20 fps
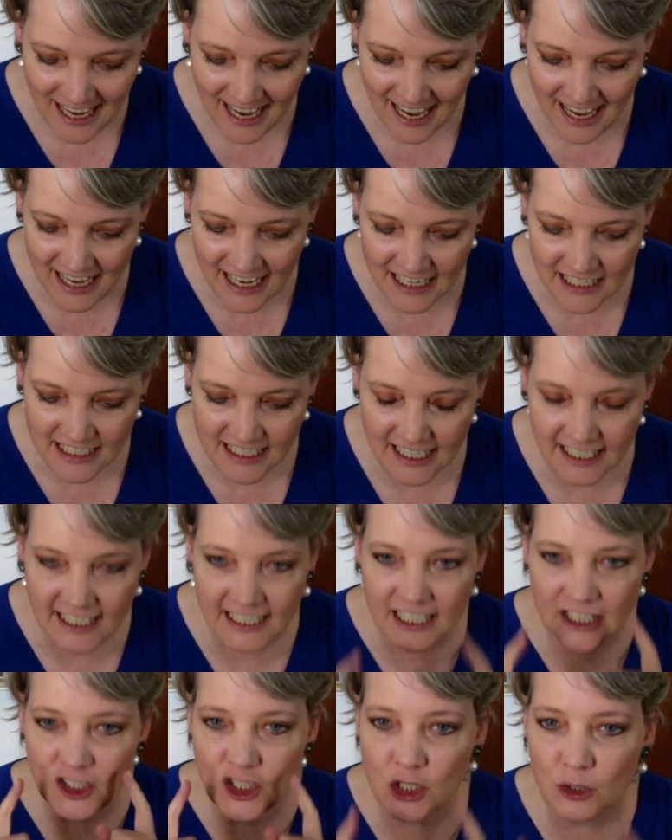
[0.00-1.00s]
And it
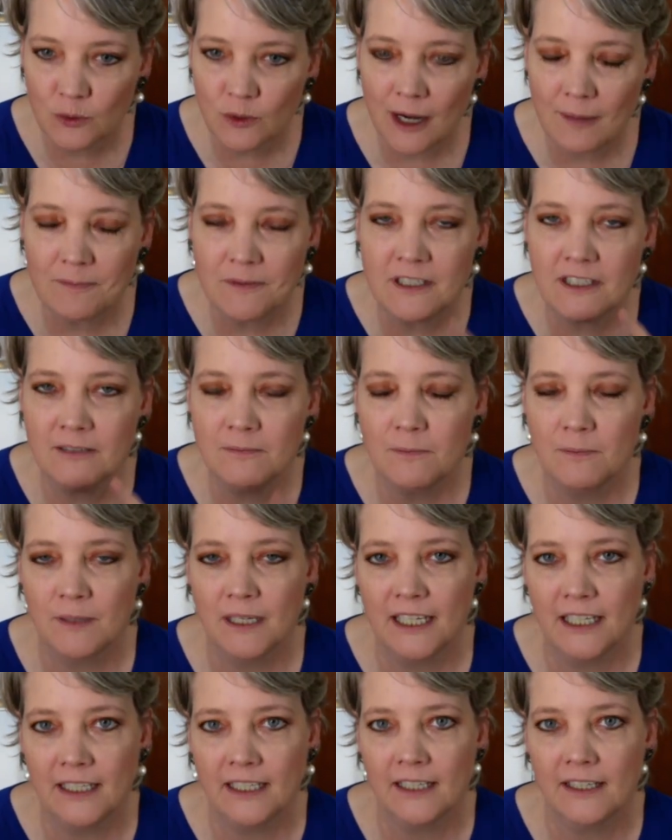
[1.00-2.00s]
interrupted
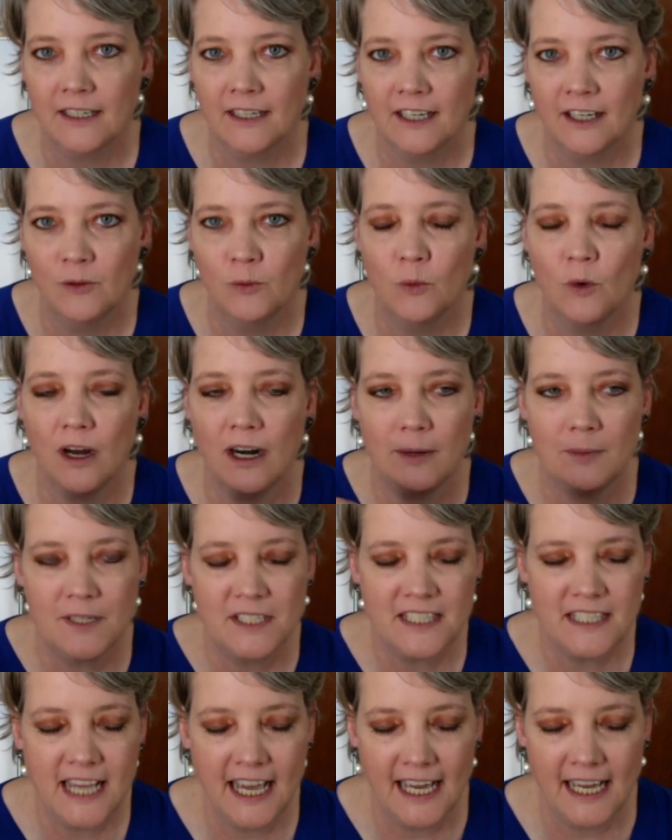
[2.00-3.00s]
me in what I
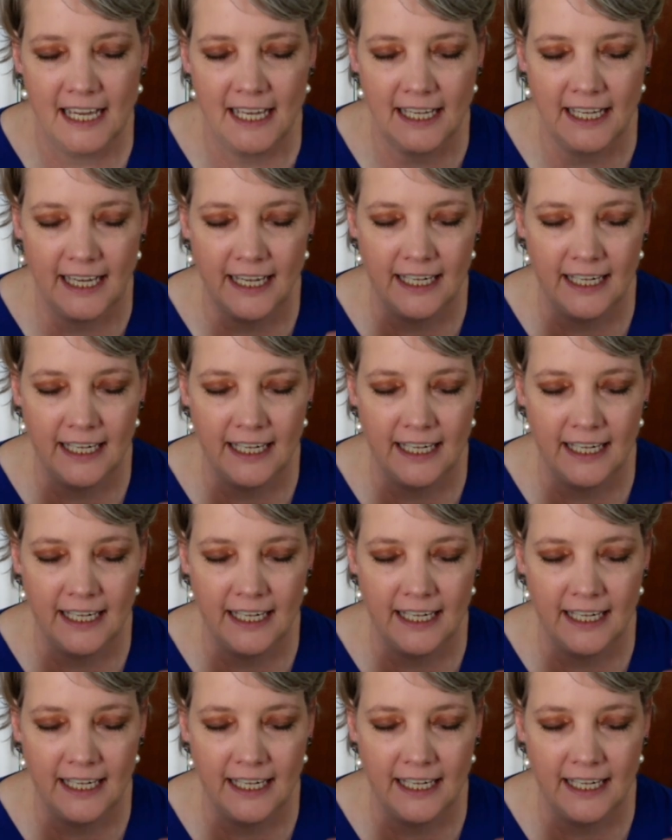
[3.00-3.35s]
was saying.